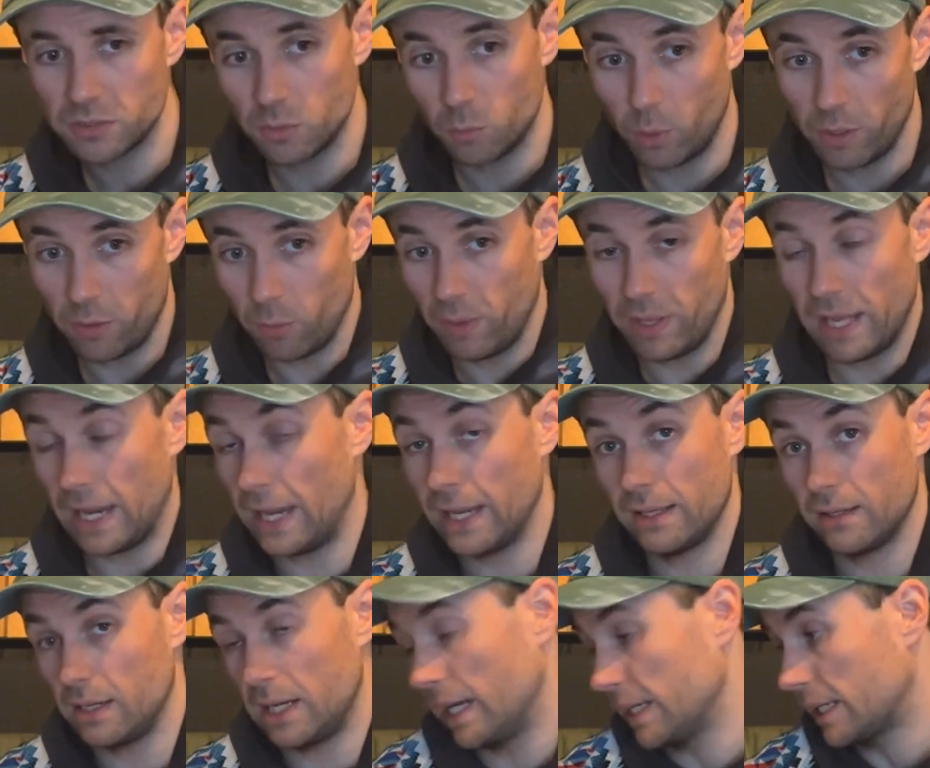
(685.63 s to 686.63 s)
the way
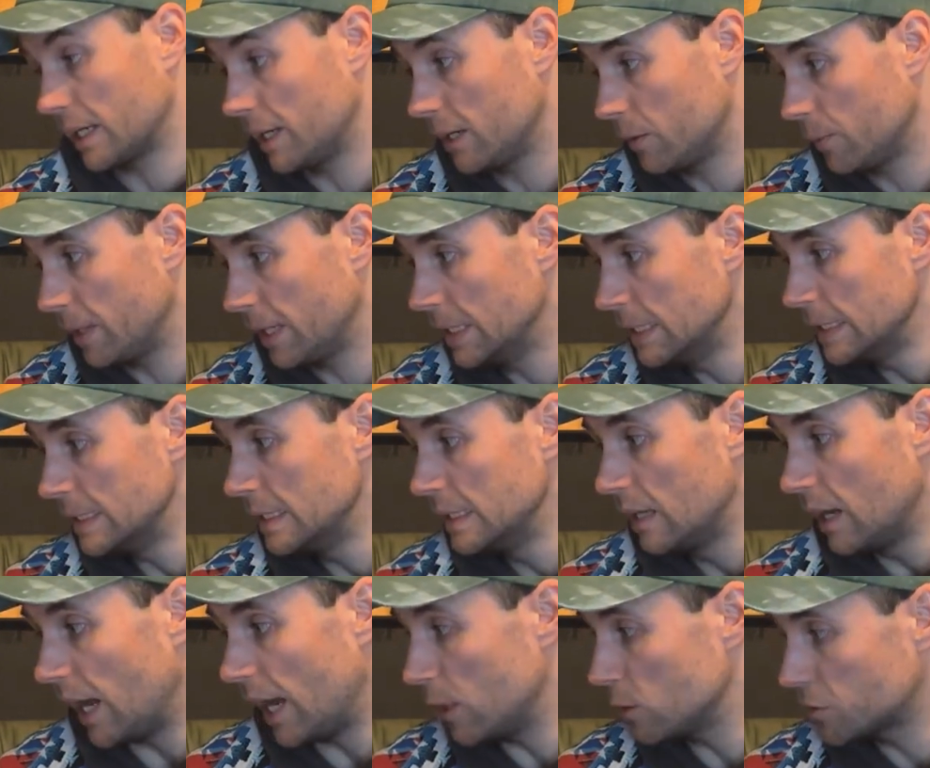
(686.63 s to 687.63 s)
I can anyway.
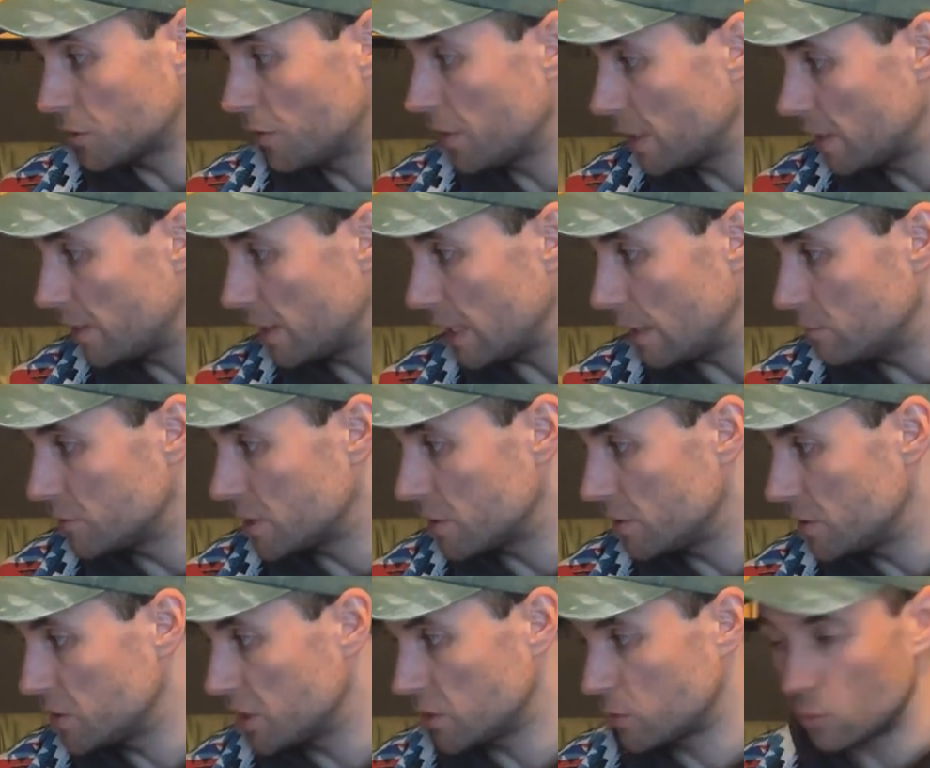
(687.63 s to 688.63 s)
I also think the
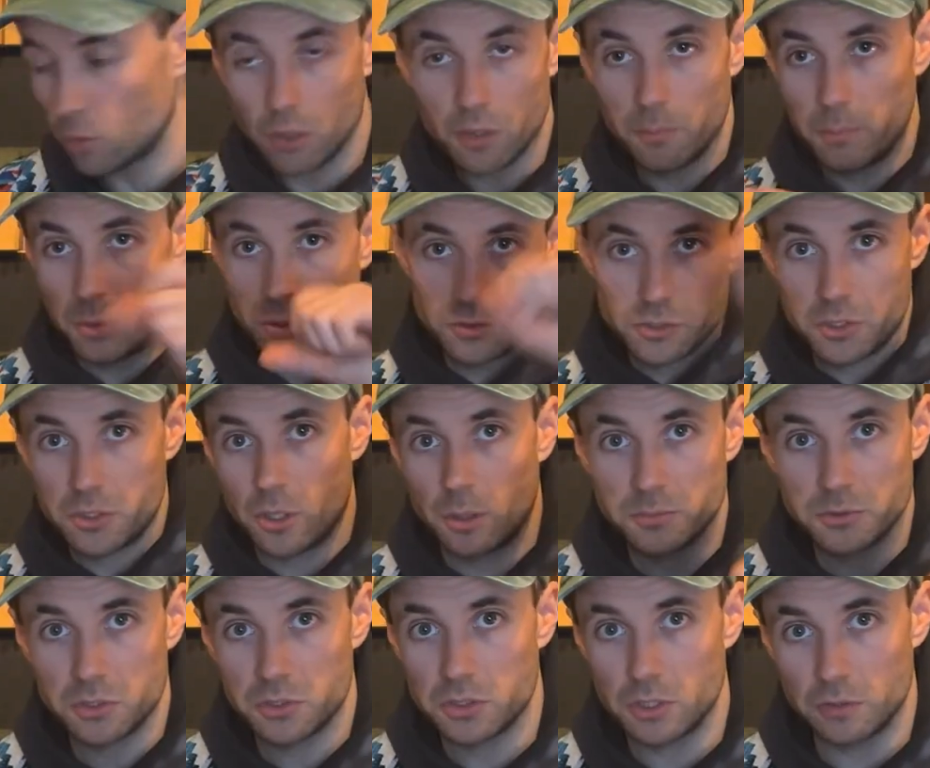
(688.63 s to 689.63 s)
1176 with all the buttons and
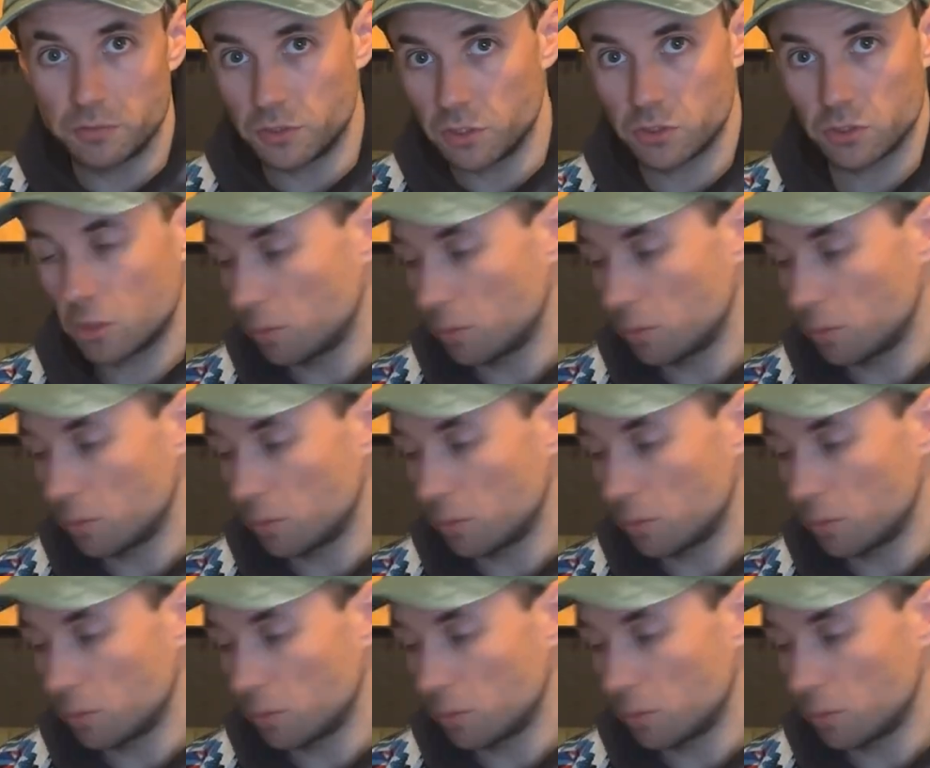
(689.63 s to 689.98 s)
knobs and stuff doesn't